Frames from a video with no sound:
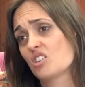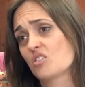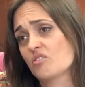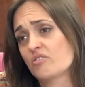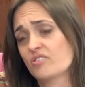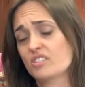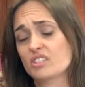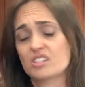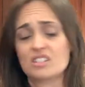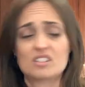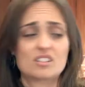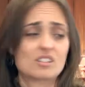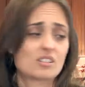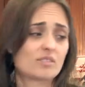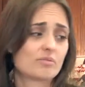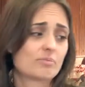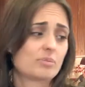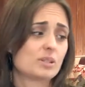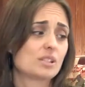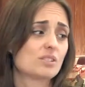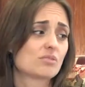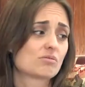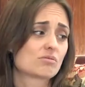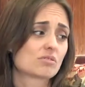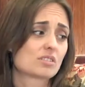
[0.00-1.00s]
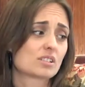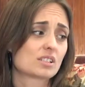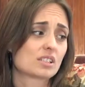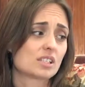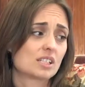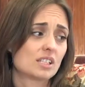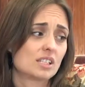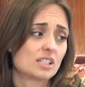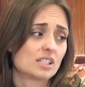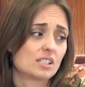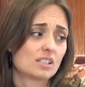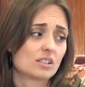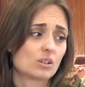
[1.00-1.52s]
Often I've been
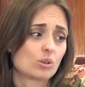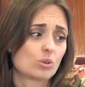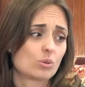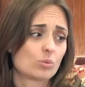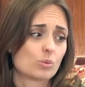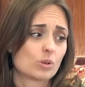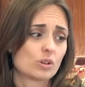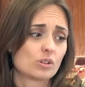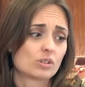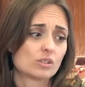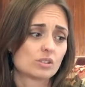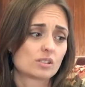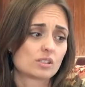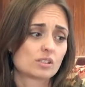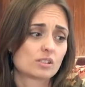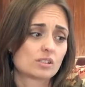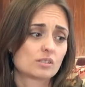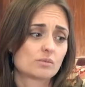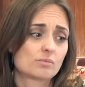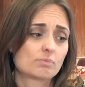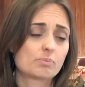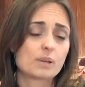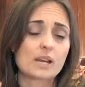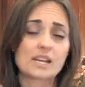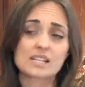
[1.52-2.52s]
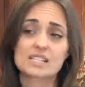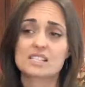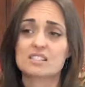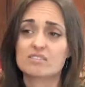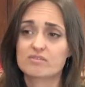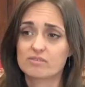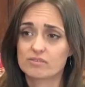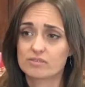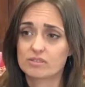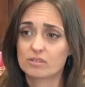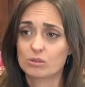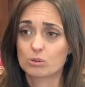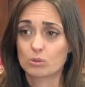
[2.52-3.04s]
really almost
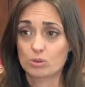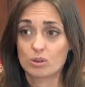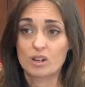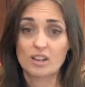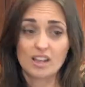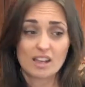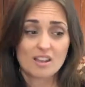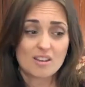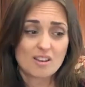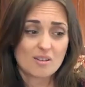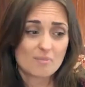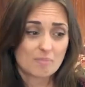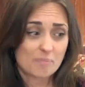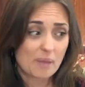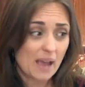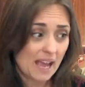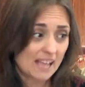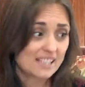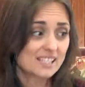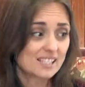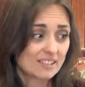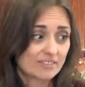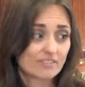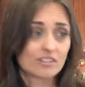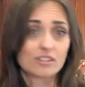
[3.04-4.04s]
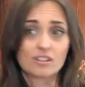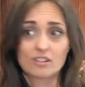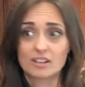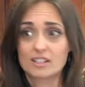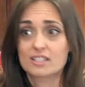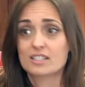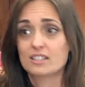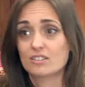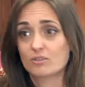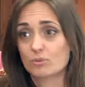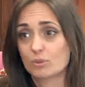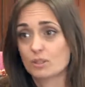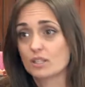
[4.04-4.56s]
passive
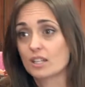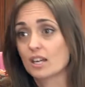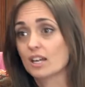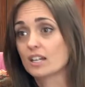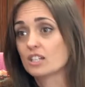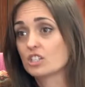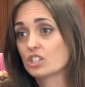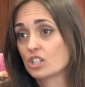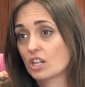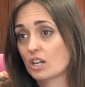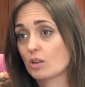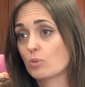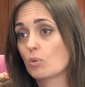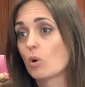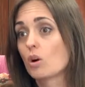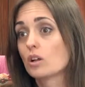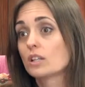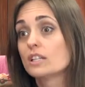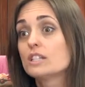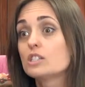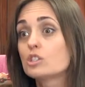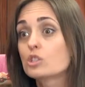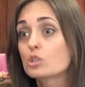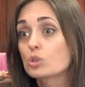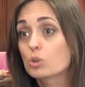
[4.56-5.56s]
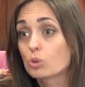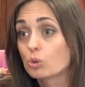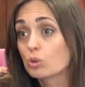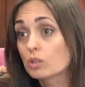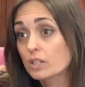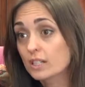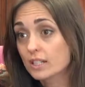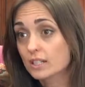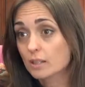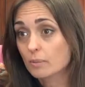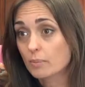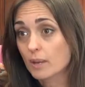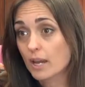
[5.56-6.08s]
aggressive with AJ while he's
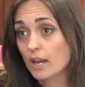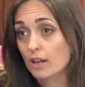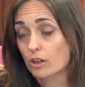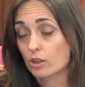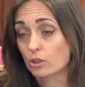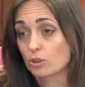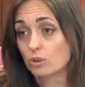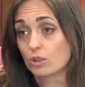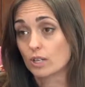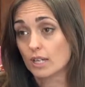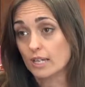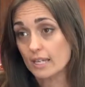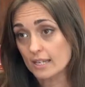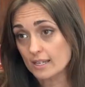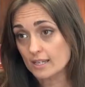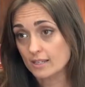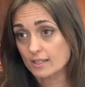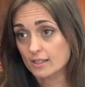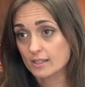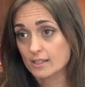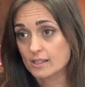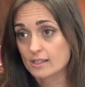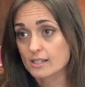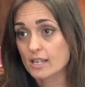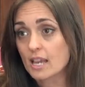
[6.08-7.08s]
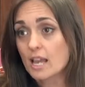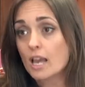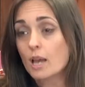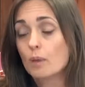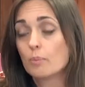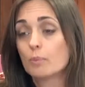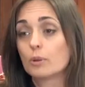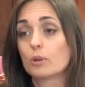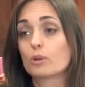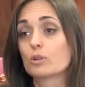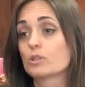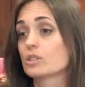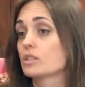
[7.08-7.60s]
talking about who he is
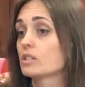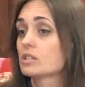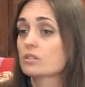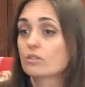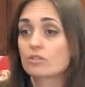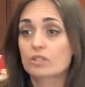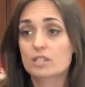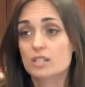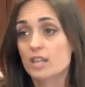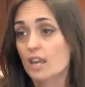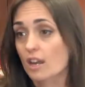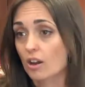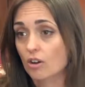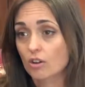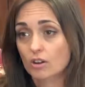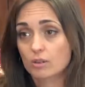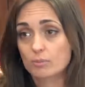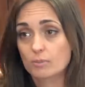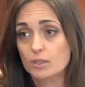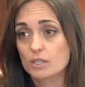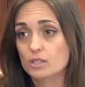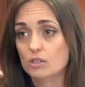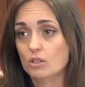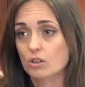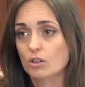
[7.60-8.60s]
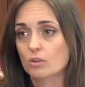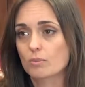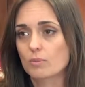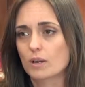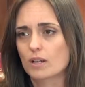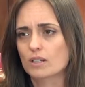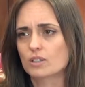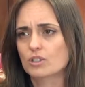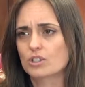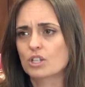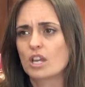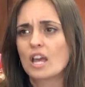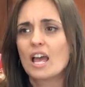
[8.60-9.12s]
because it's scaring me so
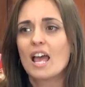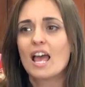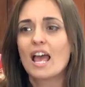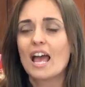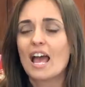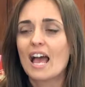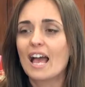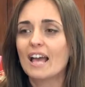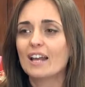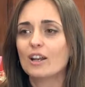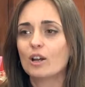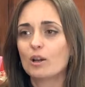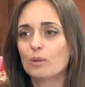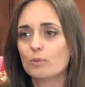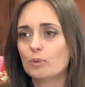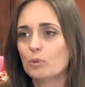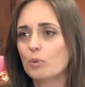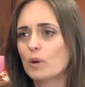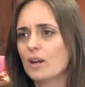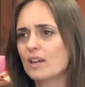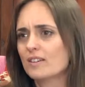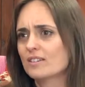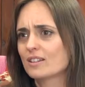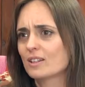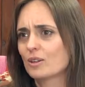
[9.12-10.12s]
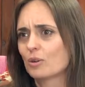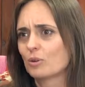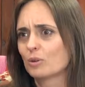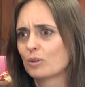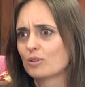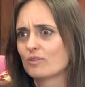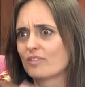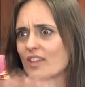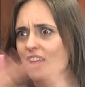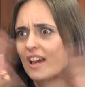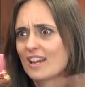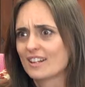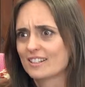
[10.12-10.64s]
much. And I'm aware that
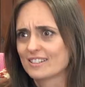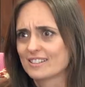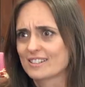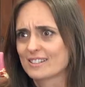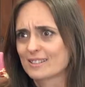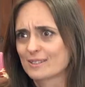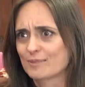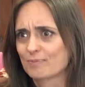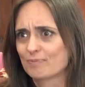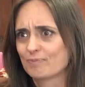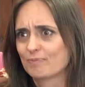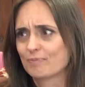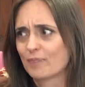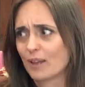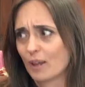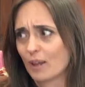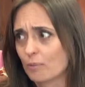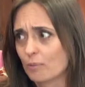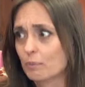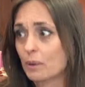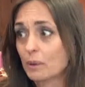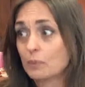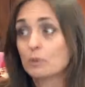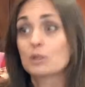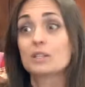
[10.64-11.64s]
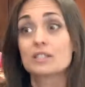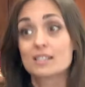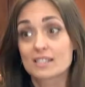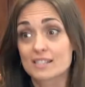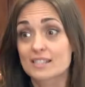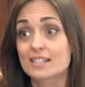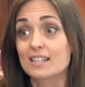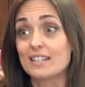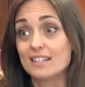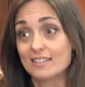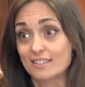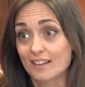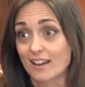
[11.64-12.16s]
all of that is, people can
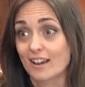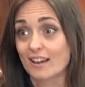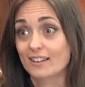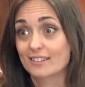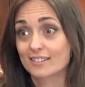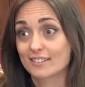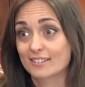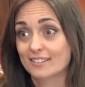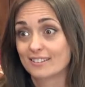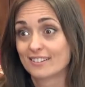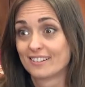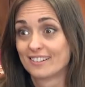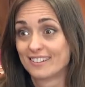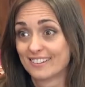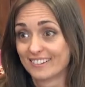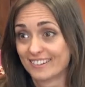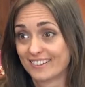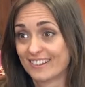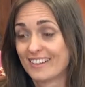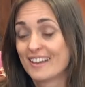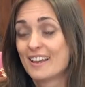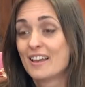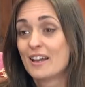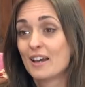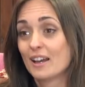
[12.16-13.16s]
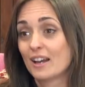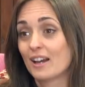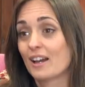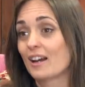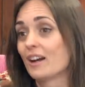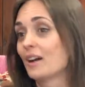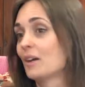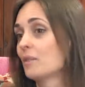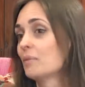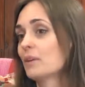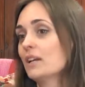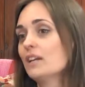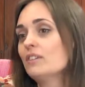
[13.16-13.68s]
see
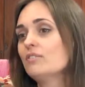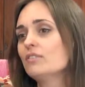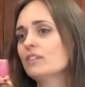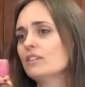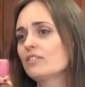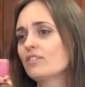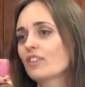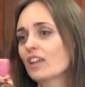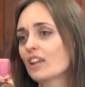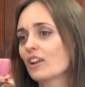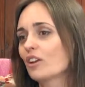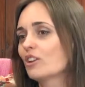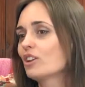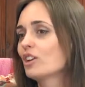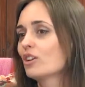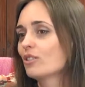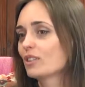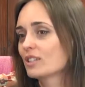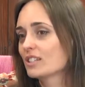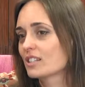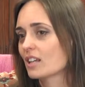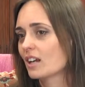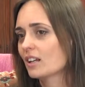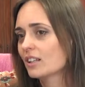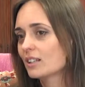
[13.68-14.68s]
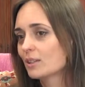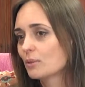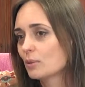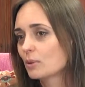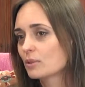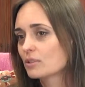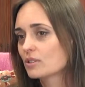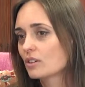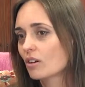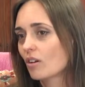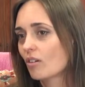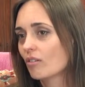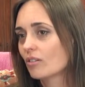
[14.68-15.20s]
that. Even if they don't know exactly
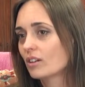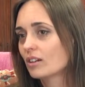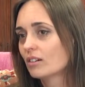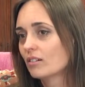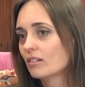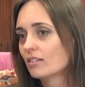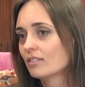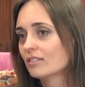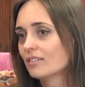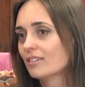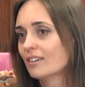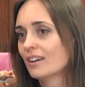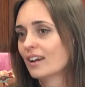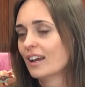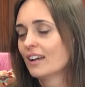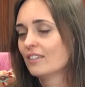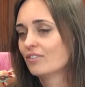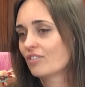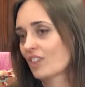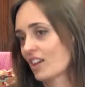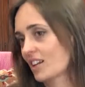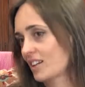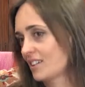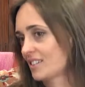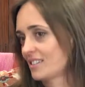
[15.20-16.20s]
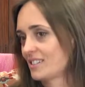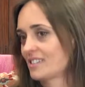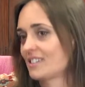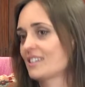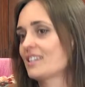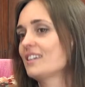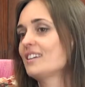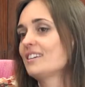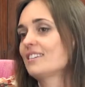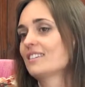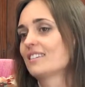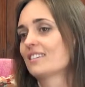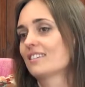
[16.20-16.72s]
what's going on, they can
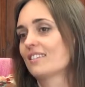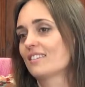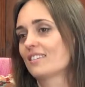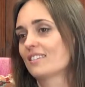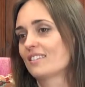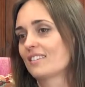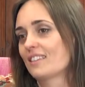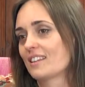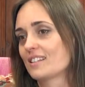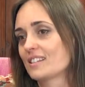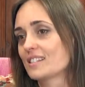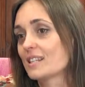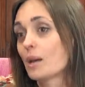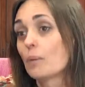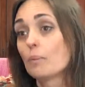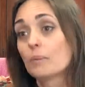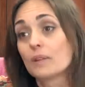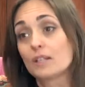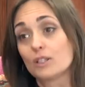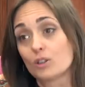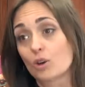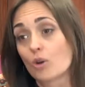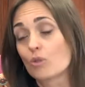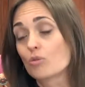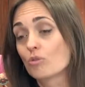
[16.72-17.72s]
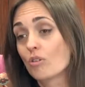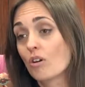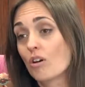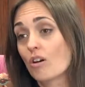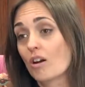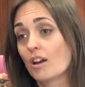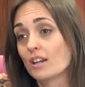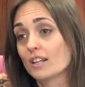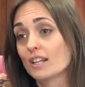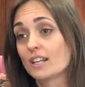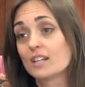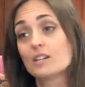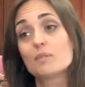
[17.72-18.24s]
see that there's something not
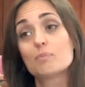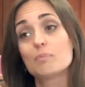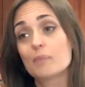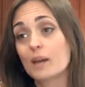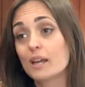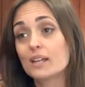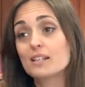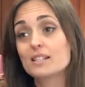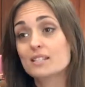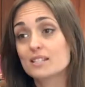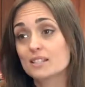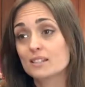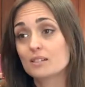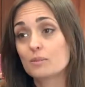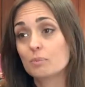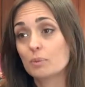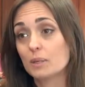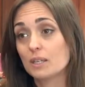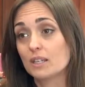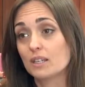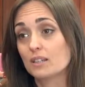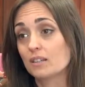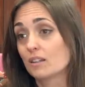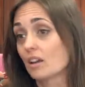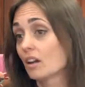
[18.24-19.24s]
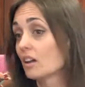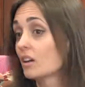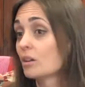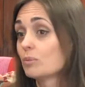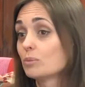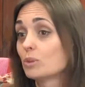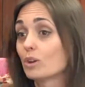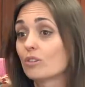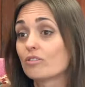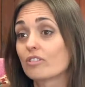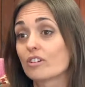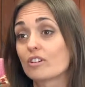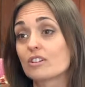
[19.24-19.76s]
right, and it makes it appear like
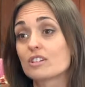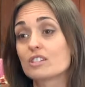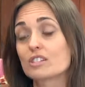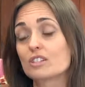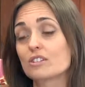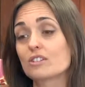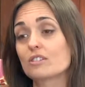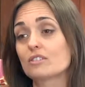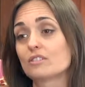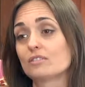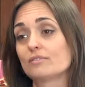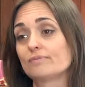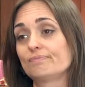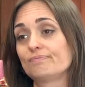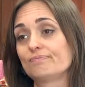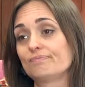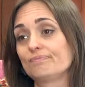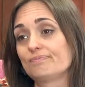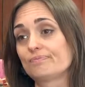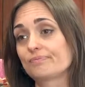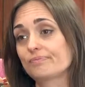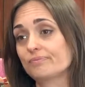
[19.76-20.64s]
I'm not very certain.